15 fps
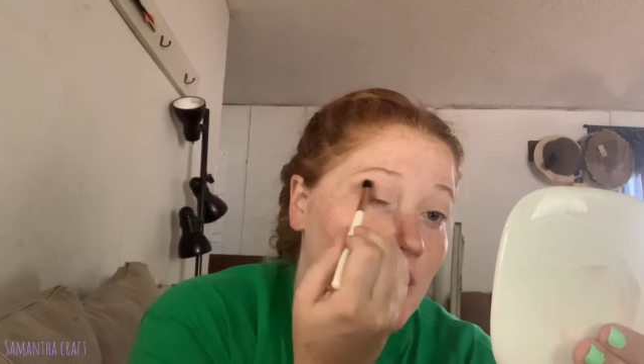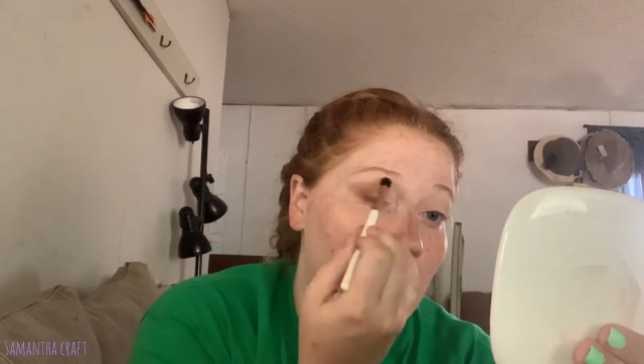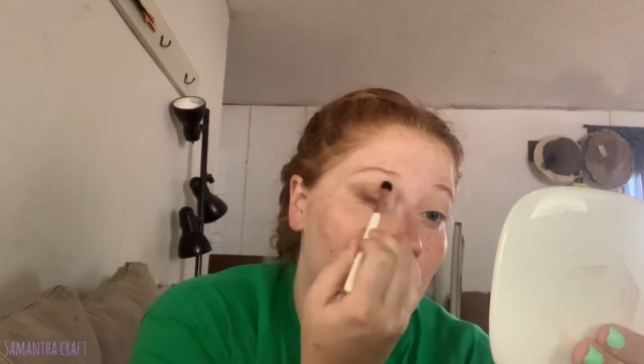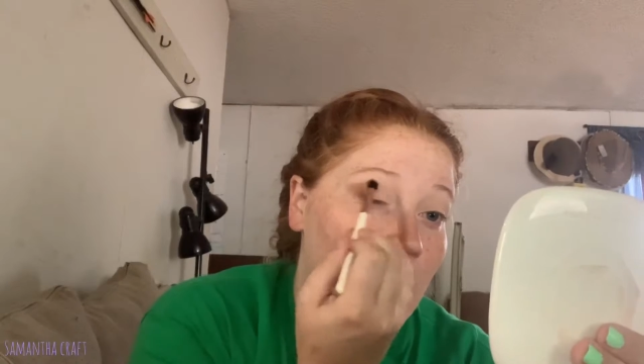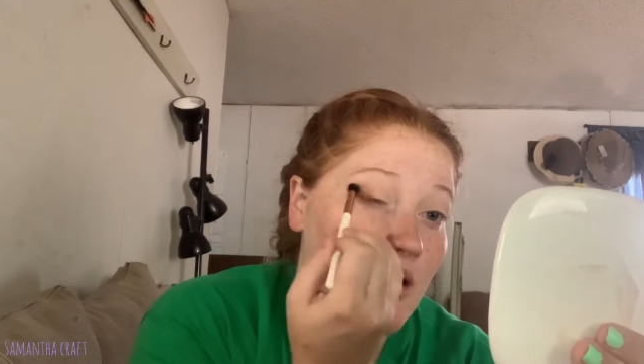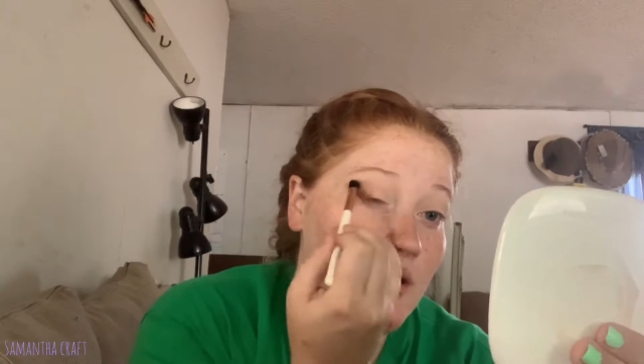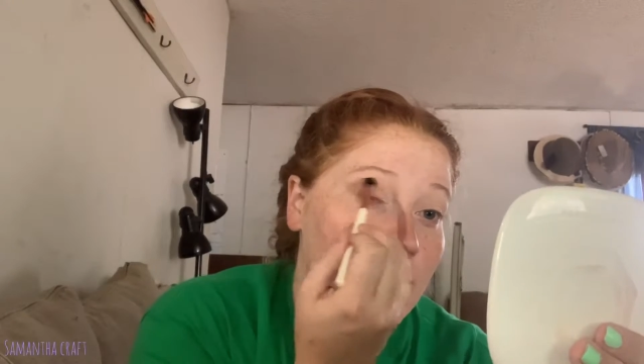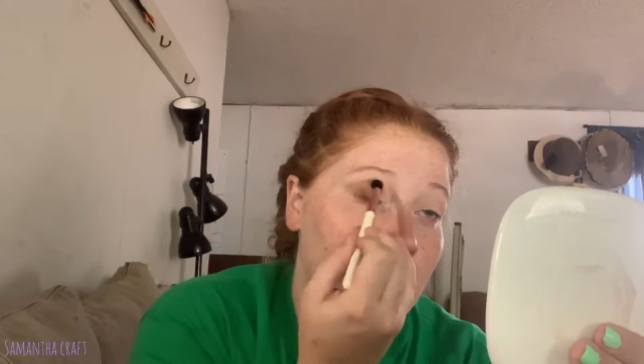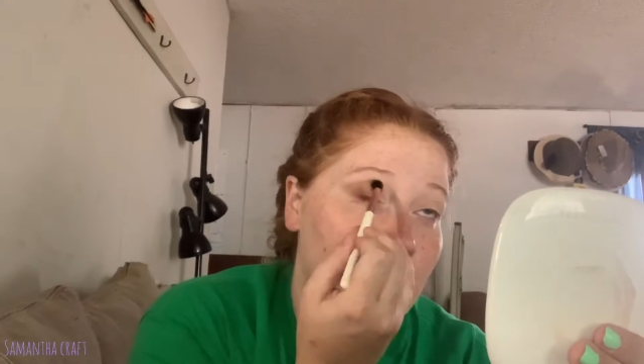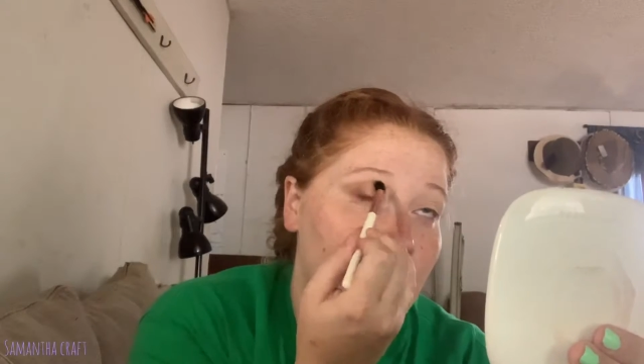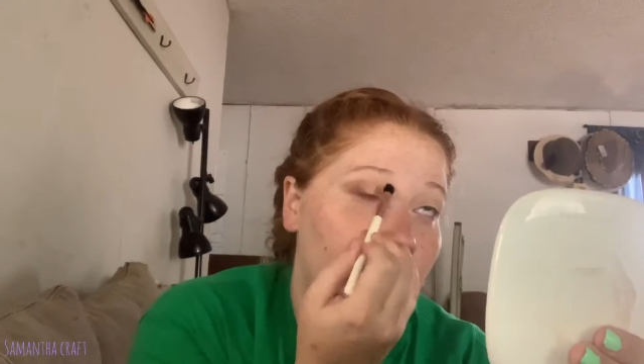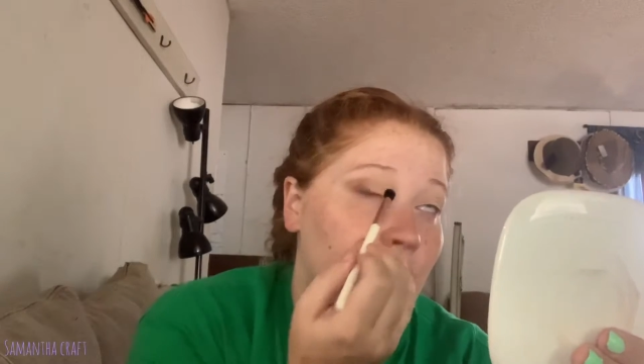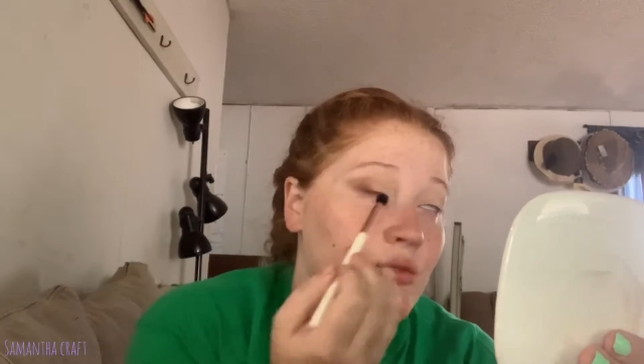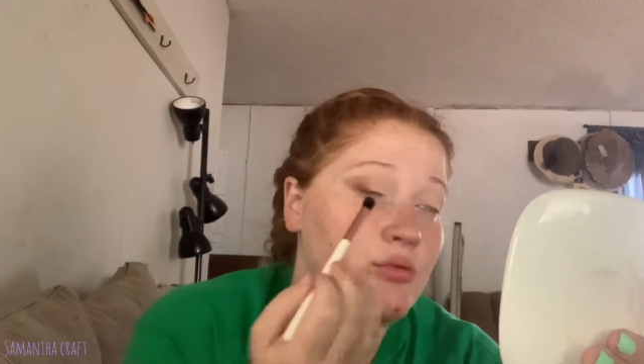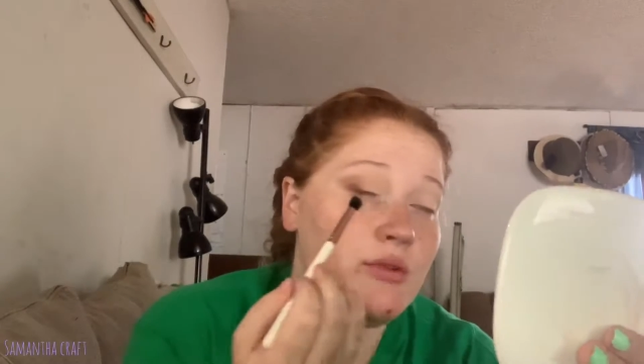on the
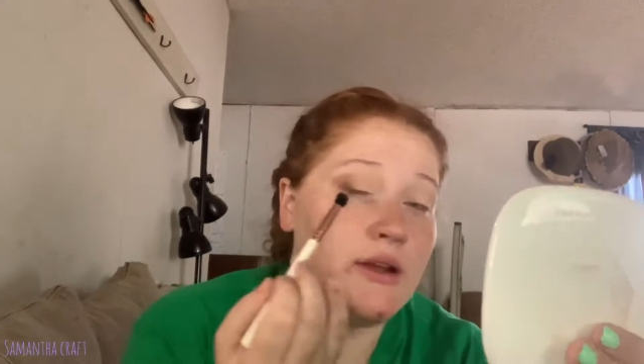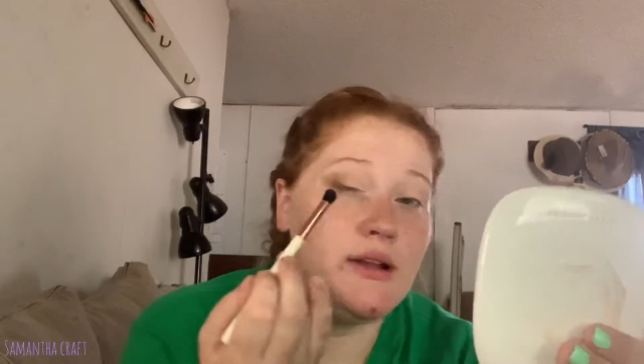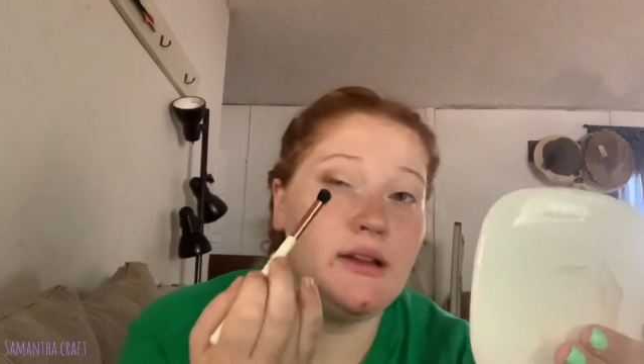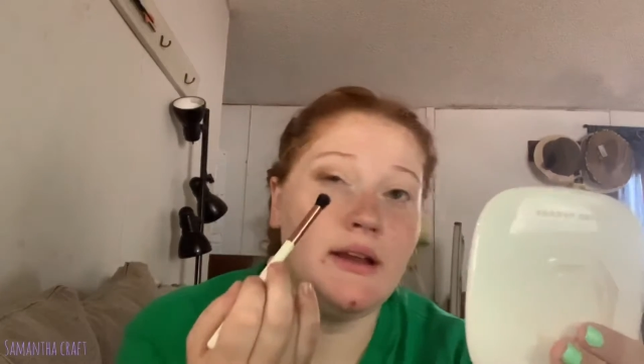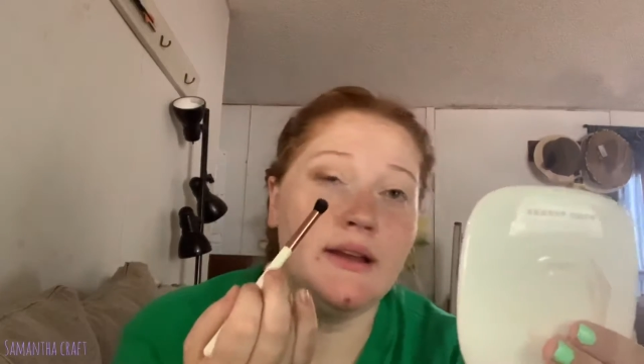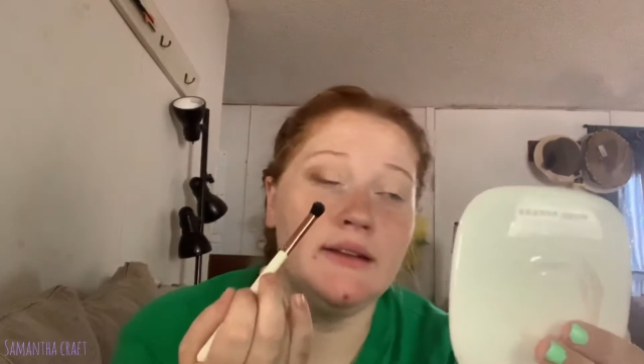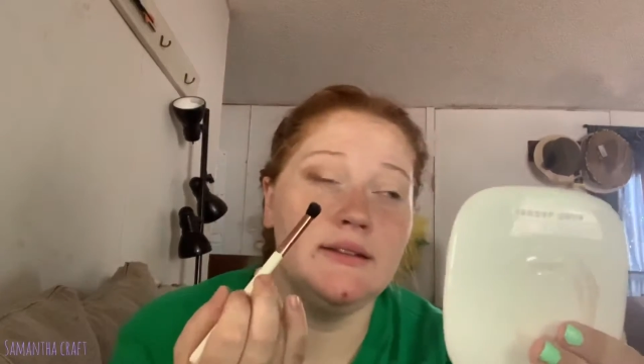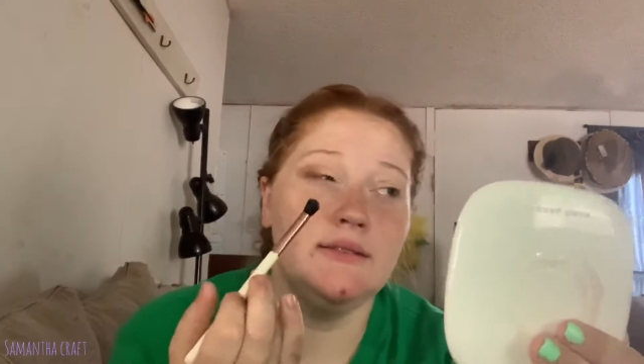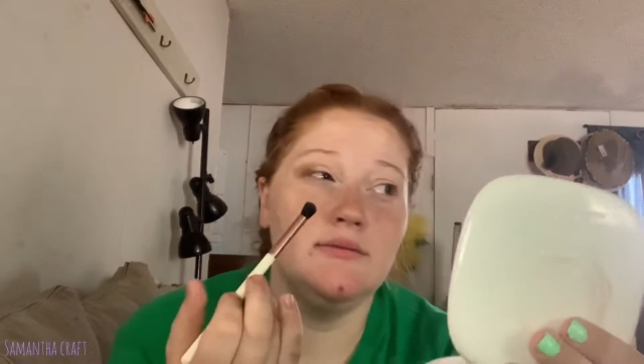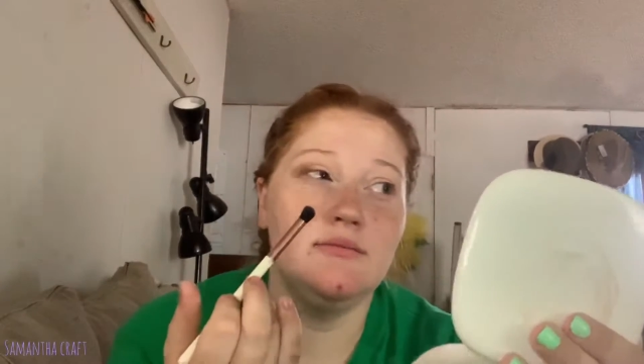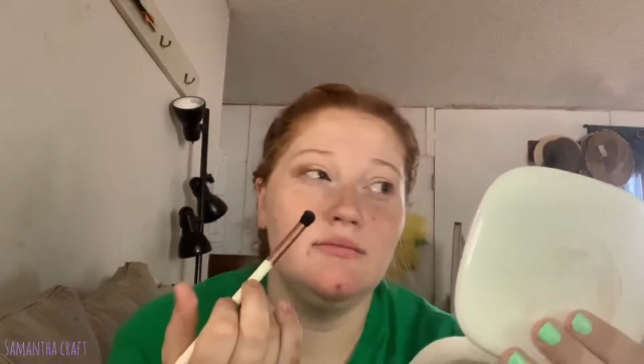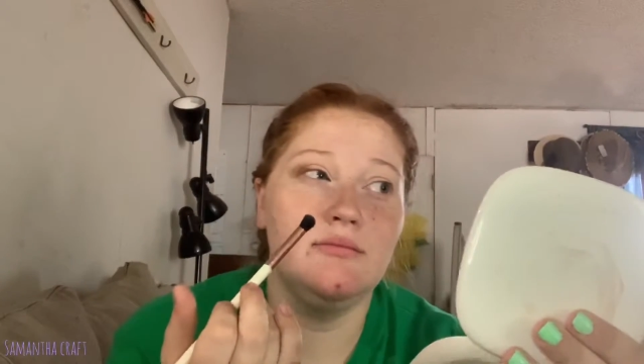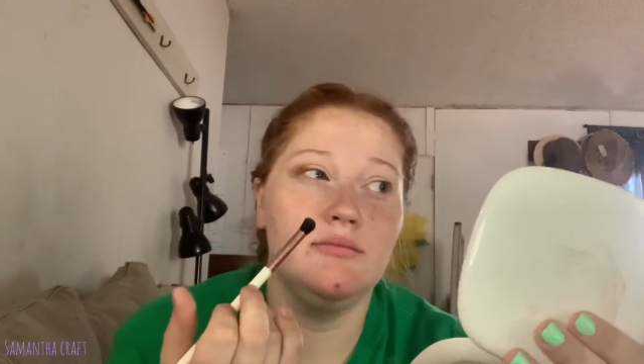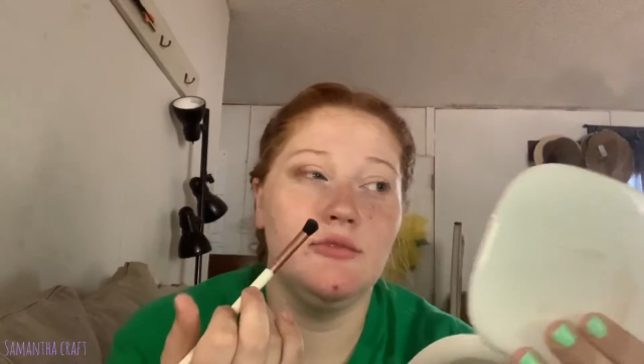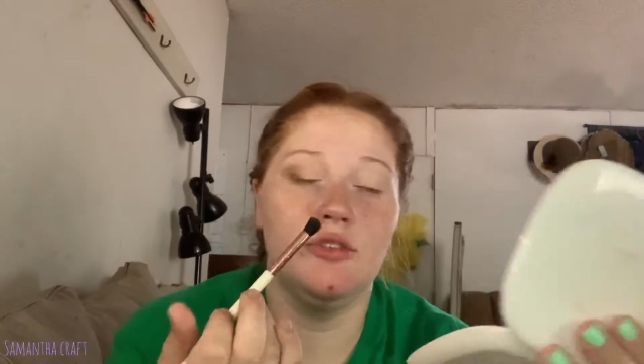go ring light,
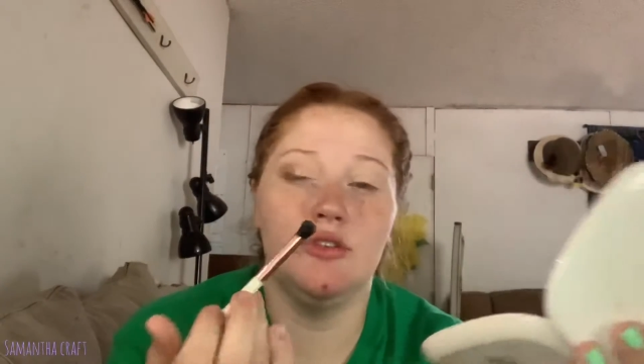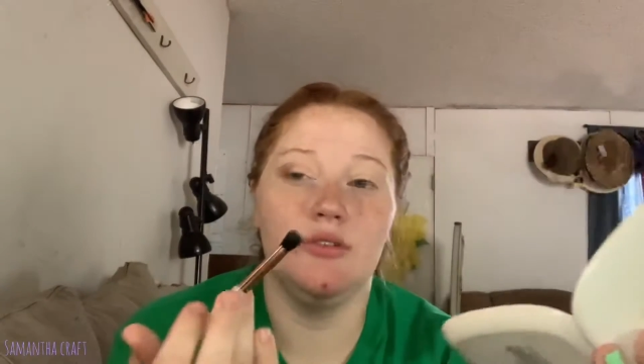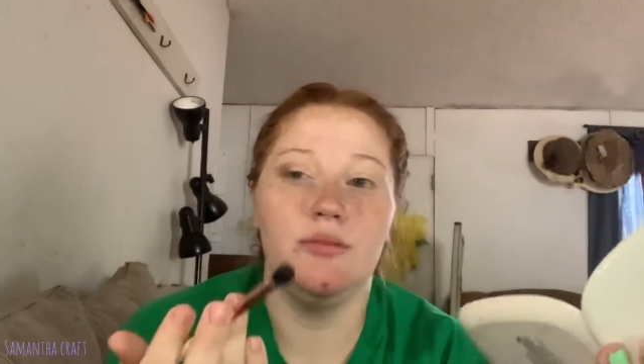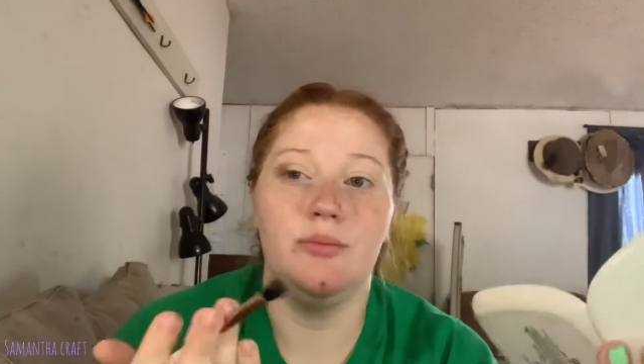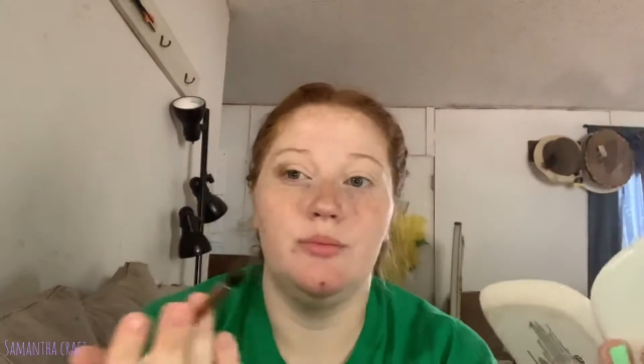or